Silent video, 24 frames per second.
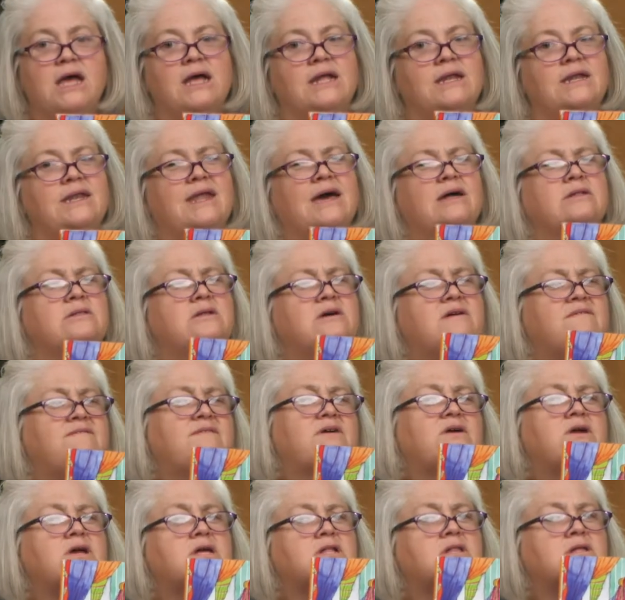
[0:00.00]
Now look
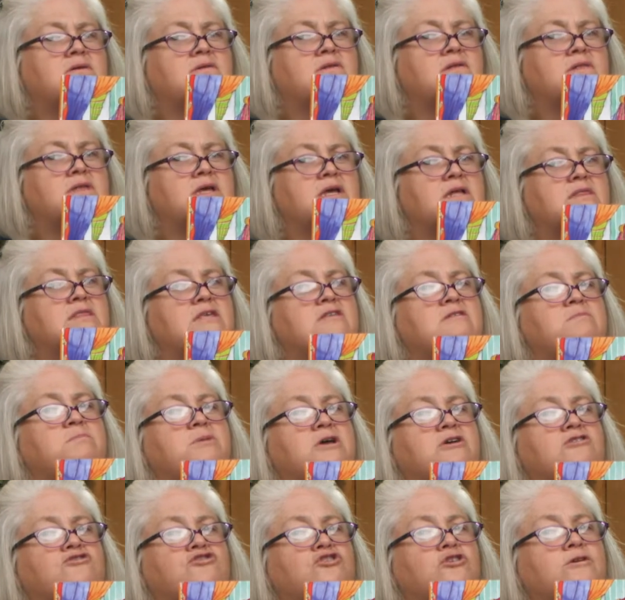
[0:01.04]
very closely at this
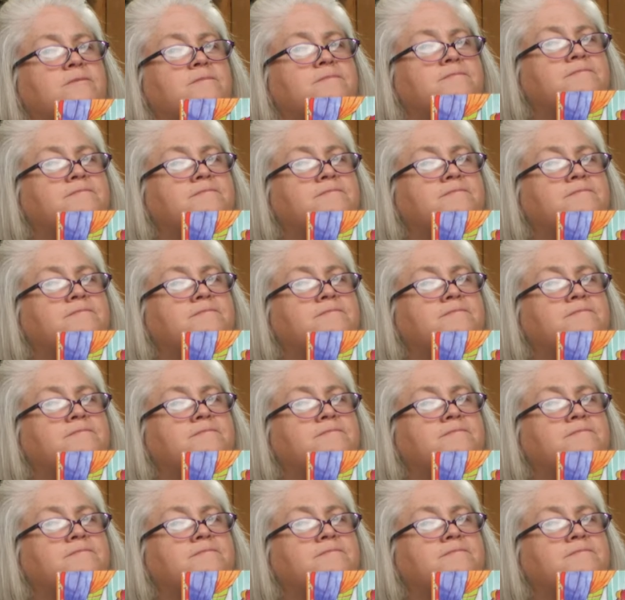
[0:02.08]
picture.